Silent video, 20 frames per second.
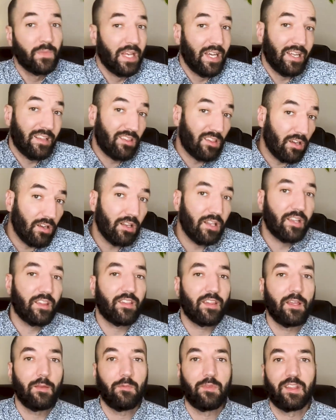it certainly
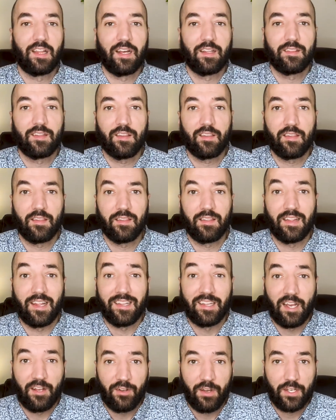seems that this is the
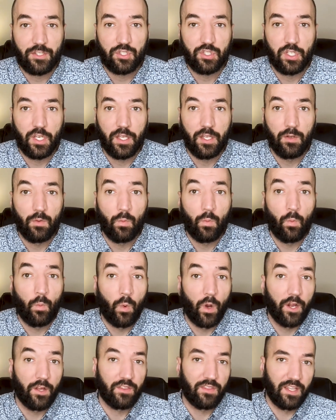direction
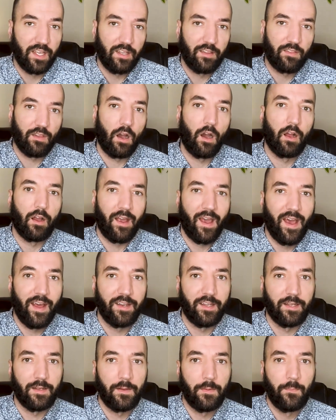where things are
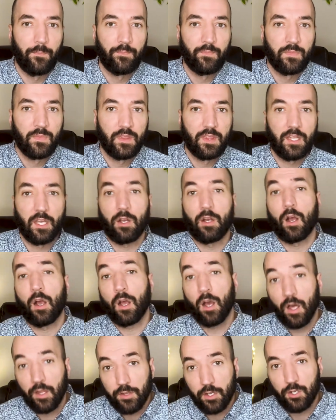headed. There
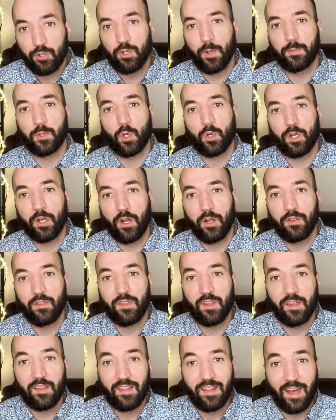are other
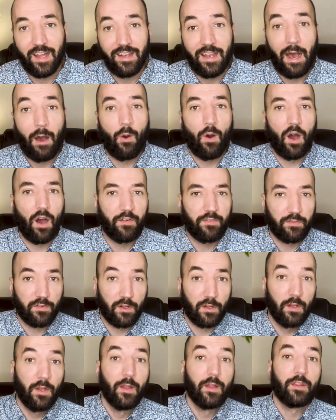cryptocurrencies that now
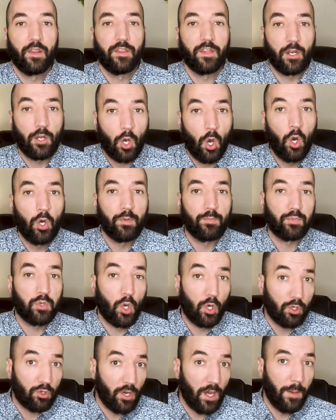offer their own
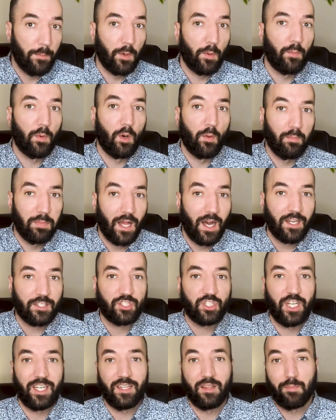programmable
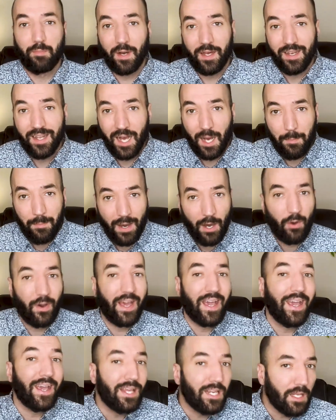blockchains, but about
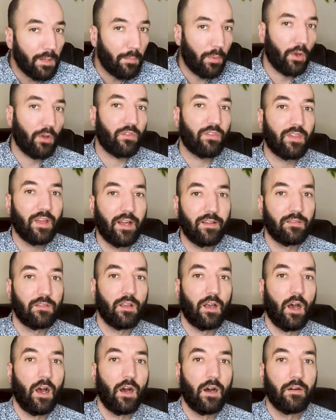80%
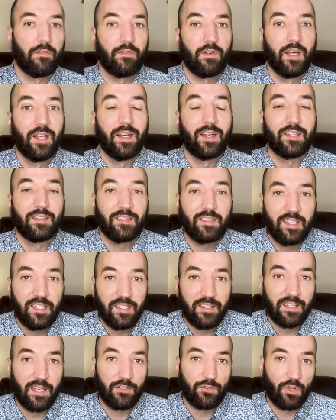of
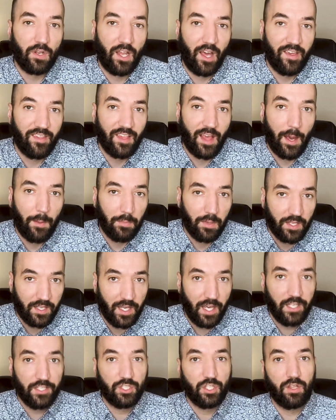decentralized
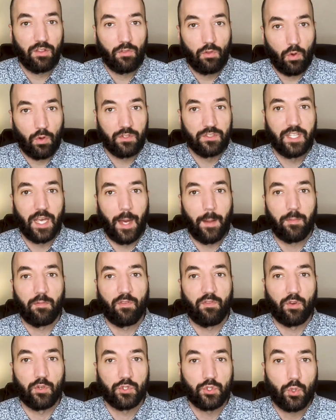applications, or dApps
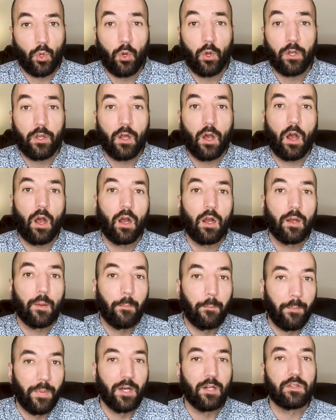for short, are
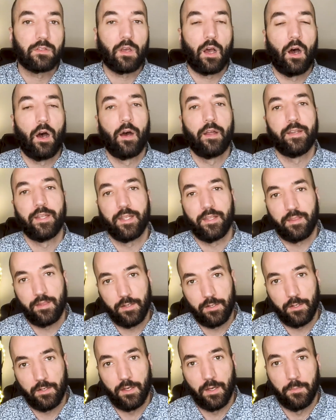built on
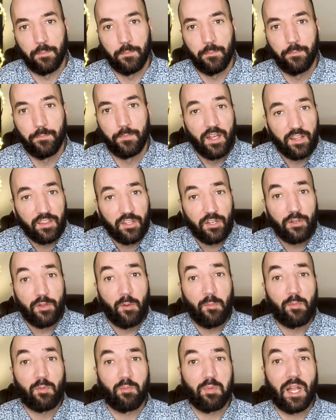Ethereum.
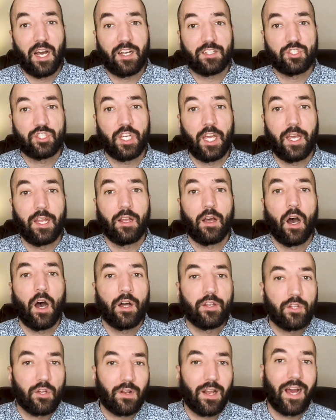Ethereum's blockchain
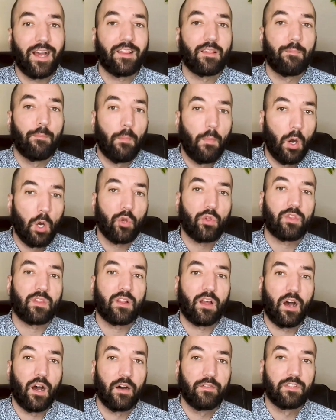underlies most
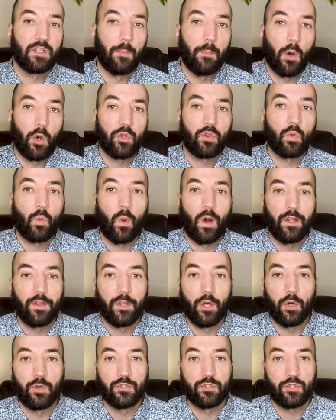of the most
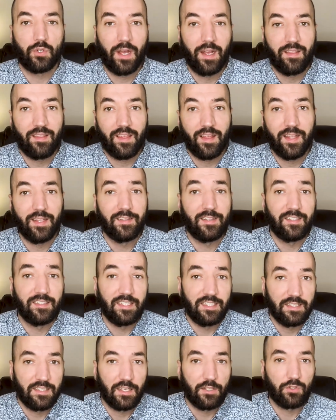well-known trends in the
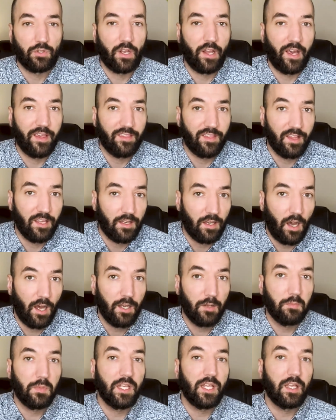decentralized
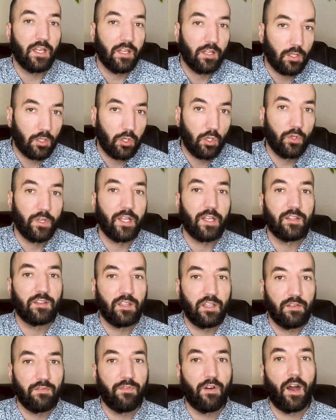economy, including
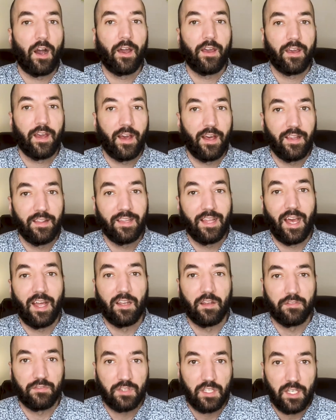DeFi and
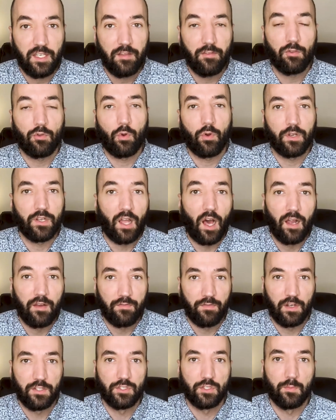NFTs, or
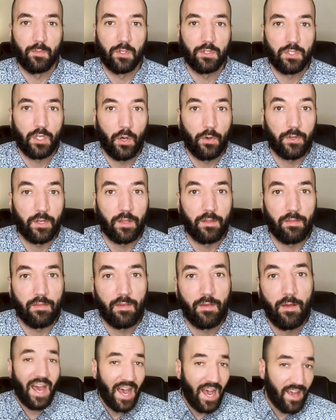non-fungible
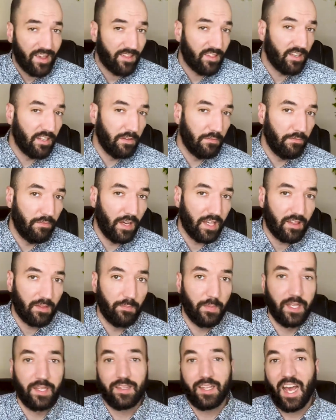tokens. As an
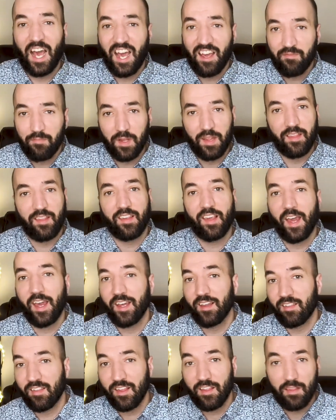investment, I've been
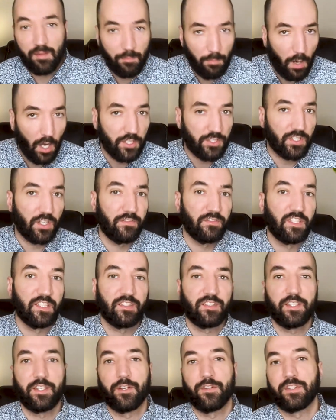saying since March of
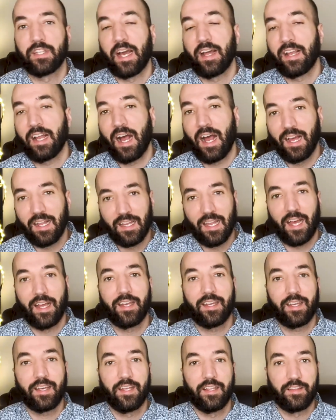this year that I
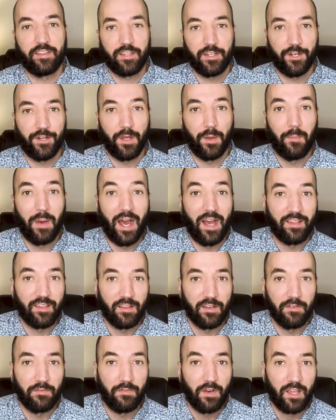like Ethereum as
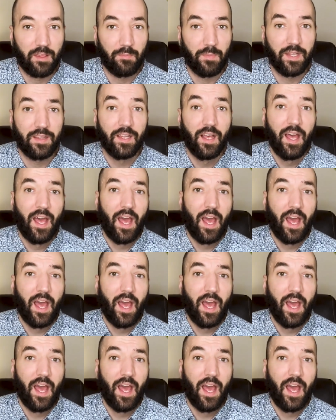an investment.